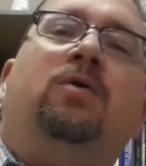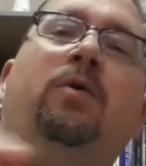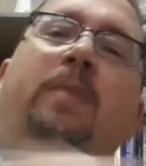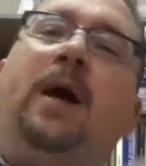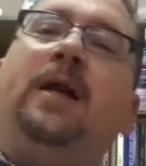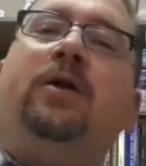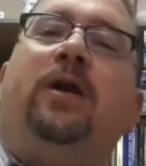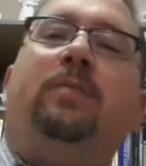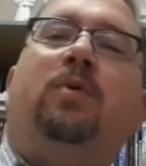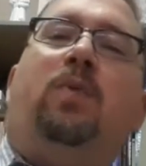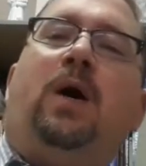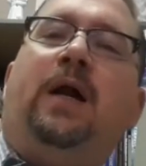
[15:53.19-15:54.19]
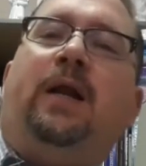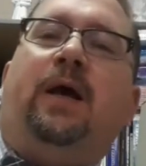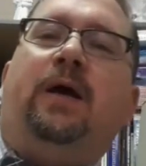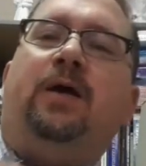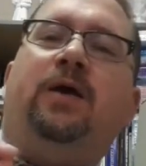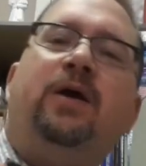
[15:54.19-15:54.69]
Reminder number one.
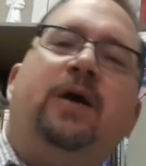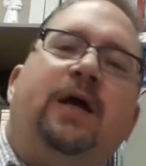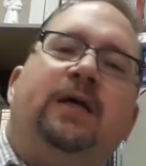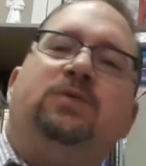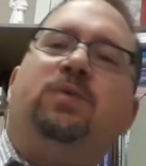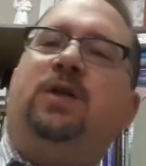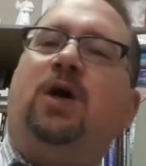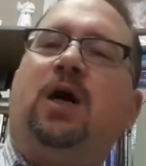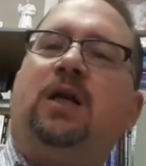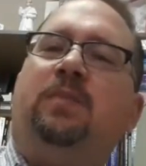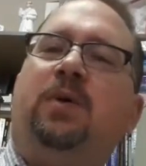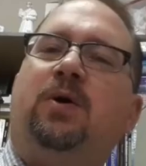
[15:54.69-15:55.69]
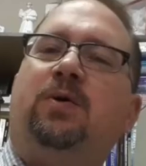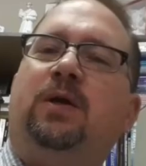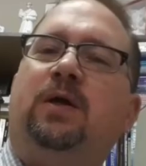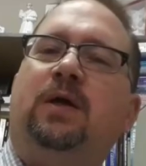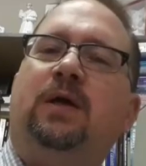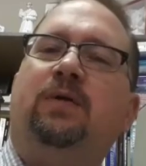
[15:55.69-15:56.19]
As we talked about
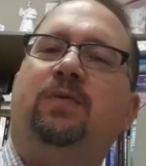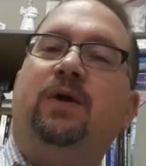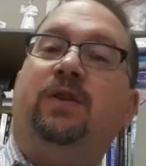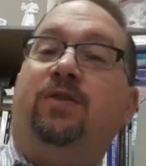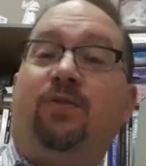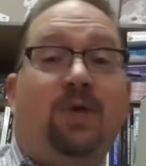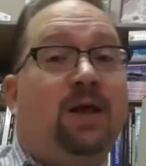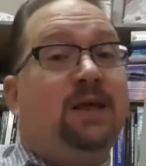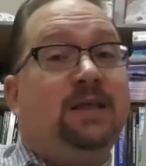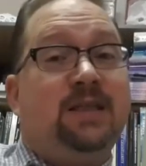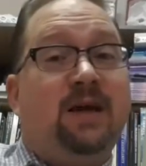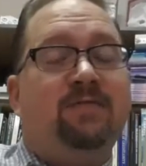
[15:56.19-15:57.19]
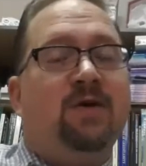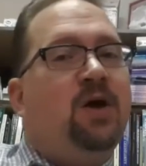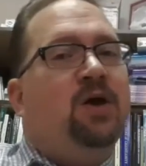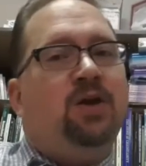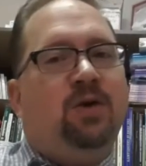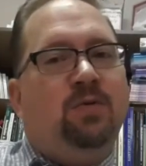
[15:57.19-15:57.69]
with the relic stuff,
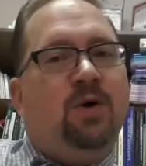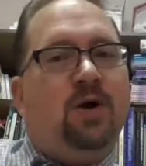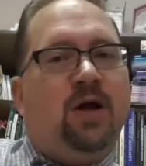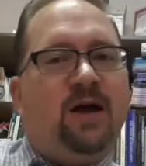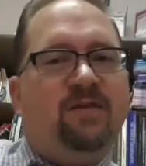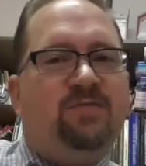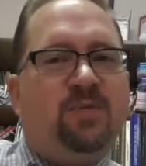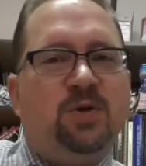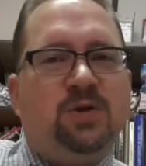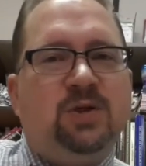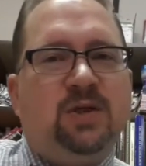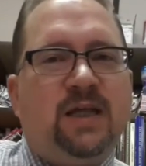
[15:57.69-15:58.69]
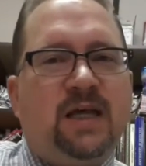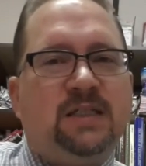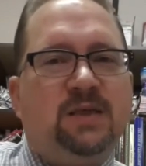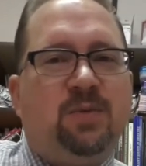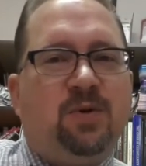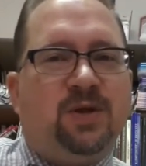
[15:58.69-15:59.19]
you all have personal
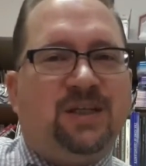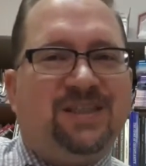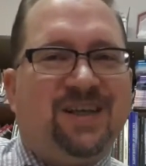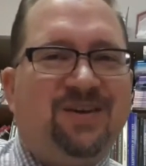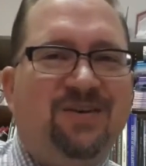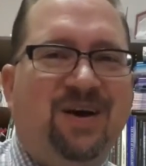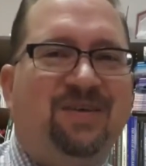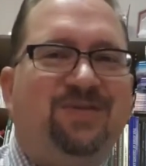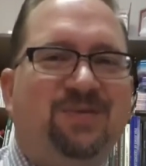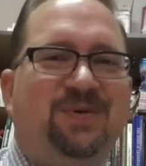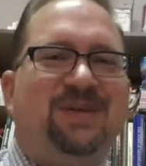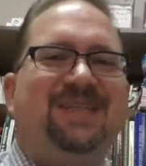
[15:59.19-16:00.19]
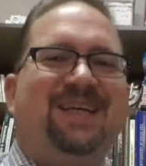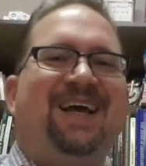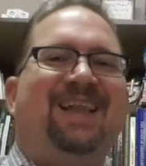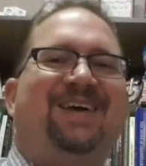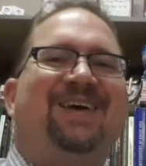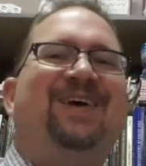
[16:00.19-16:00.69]
testimonies that you have to put
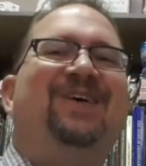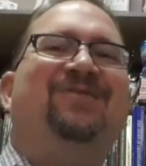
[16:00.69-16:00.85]
together